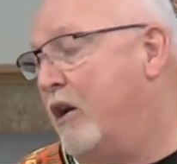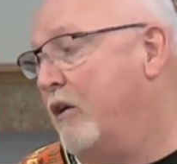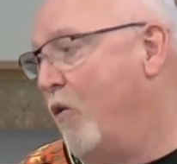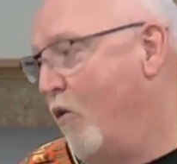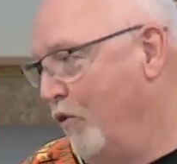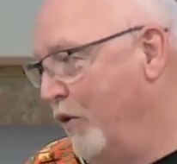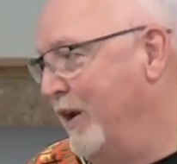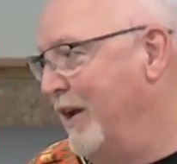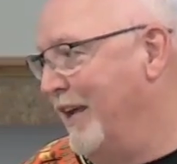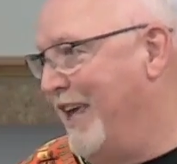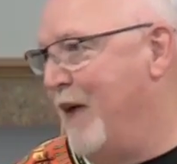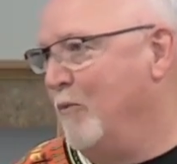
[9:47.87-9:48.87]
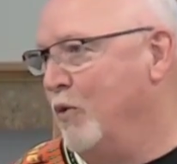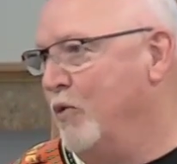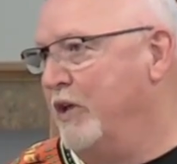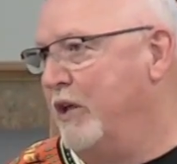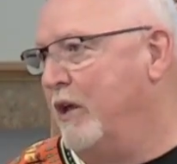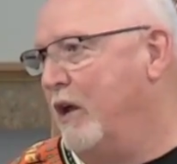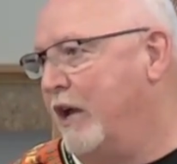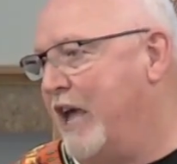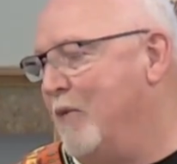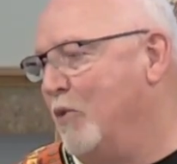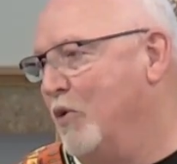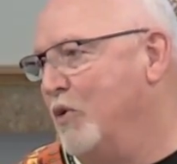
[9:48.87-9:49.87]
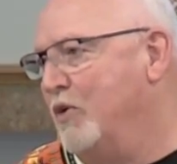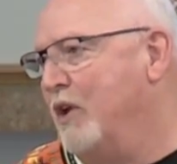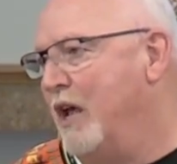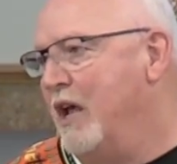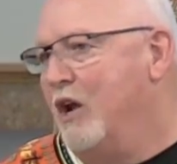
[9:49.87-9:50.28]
over in Cameroon,